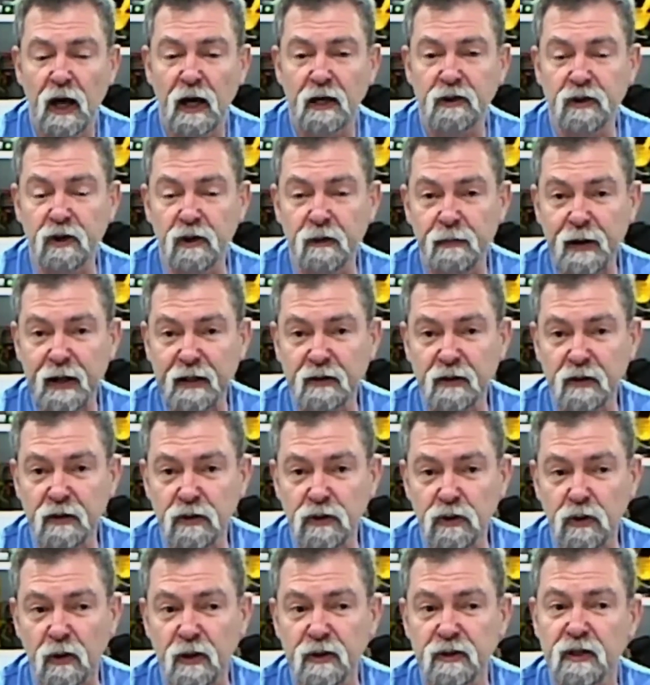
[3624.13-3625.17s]
I took it back to the
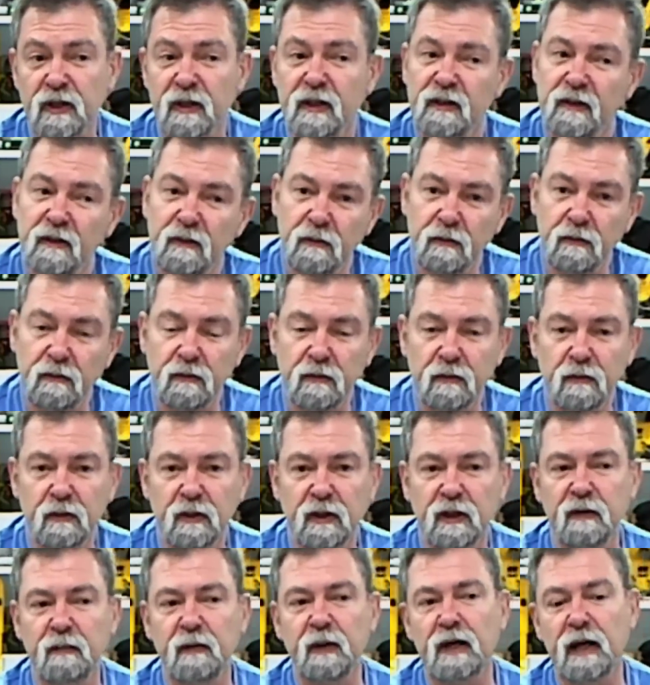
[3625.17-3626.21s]
store and said,
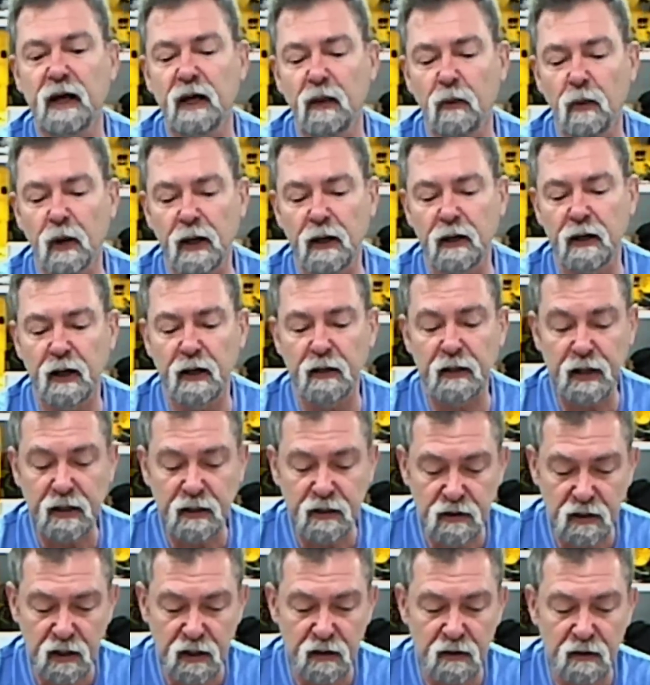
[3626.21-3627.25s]
give me another one.
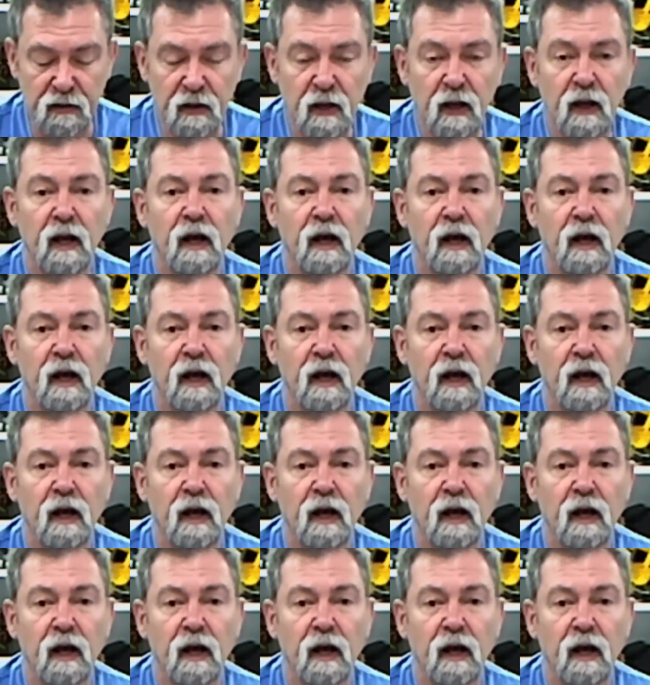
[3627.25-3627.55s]
They did.